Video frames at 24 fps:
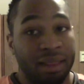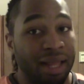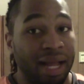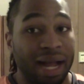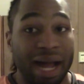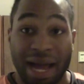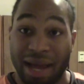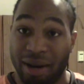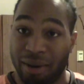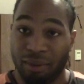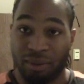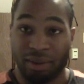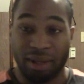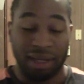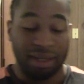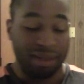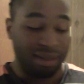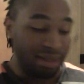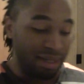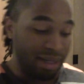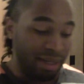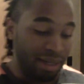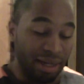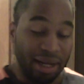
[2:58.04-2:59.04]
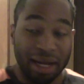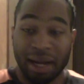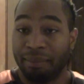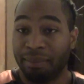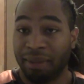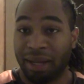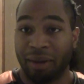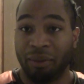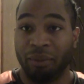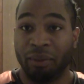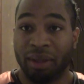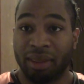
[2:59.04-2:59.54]
I don't like that. I'm
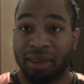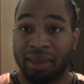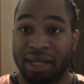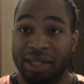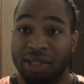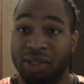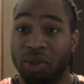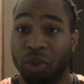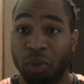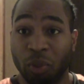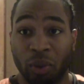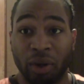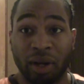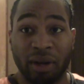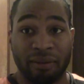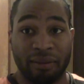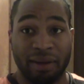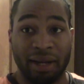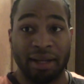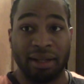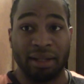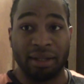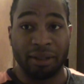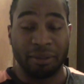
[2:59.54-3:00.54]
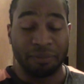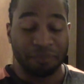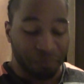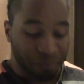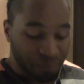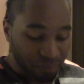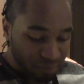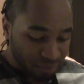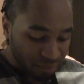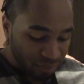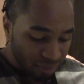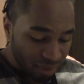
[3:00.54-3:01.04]
not with that. So what have I done?
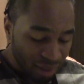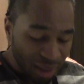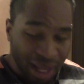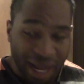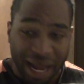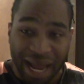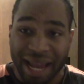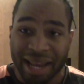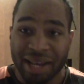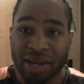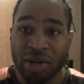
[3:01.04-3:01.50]
I